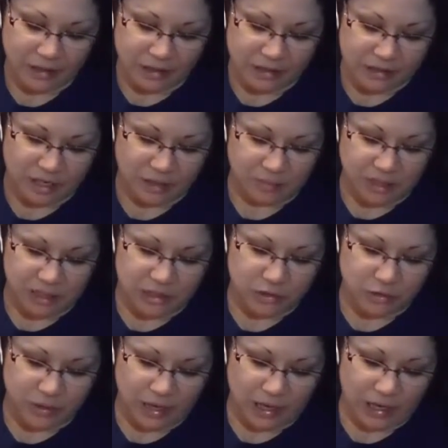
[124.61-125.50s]
because I mean,
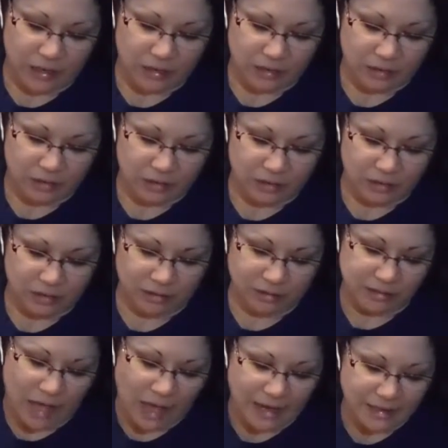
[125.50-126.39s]
you can't
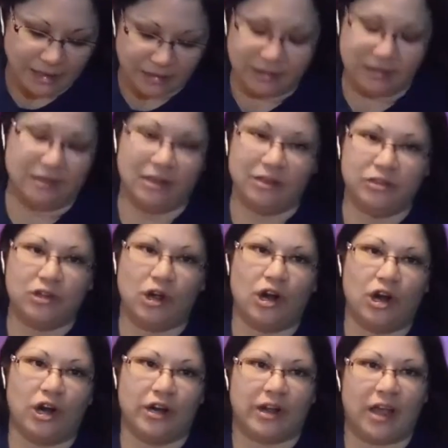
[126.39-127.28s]
lighten the
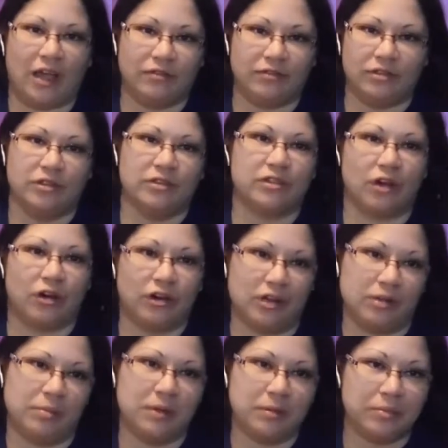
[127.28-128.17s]
dark after it's
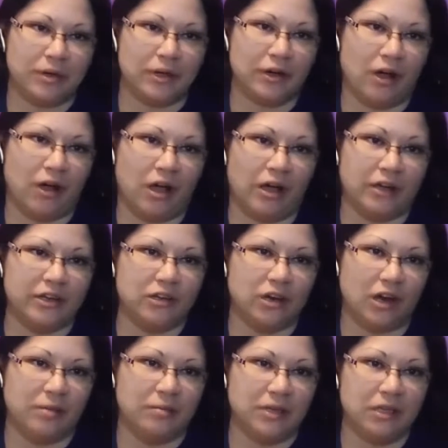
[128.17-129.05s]
already been put on, you
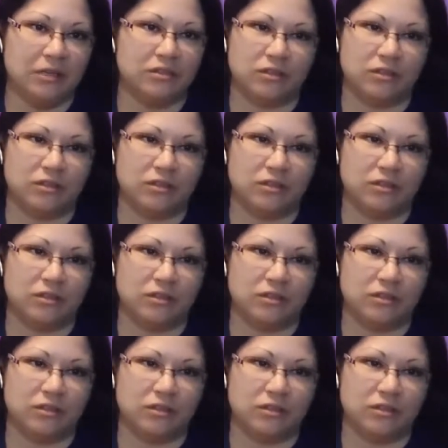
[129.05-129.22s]
know what I mean?